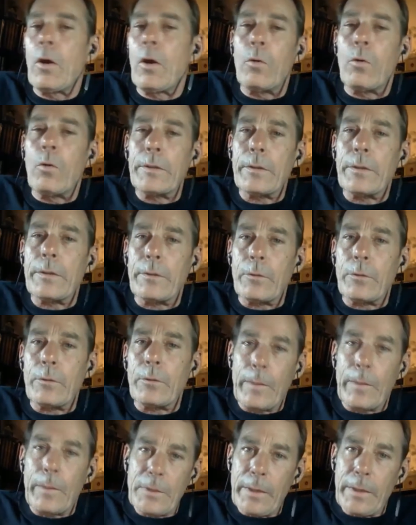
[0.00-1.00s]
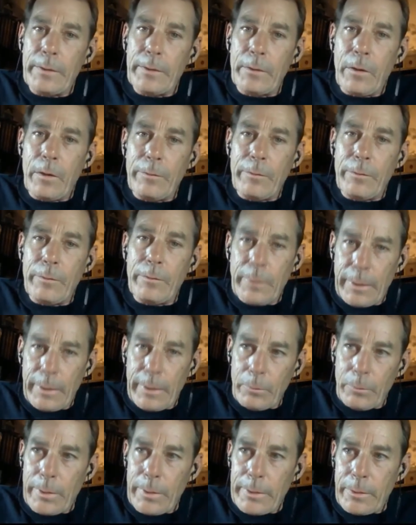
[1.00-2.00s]
on the website at
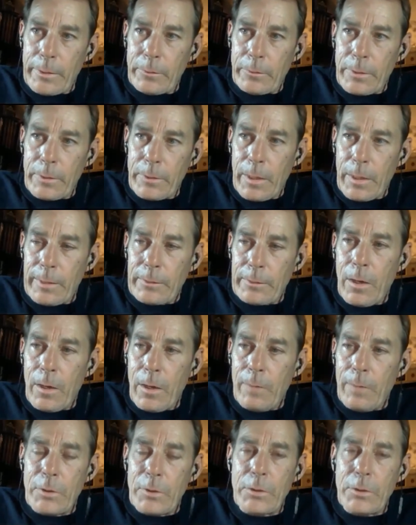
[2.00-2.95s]
offplanetradio.com.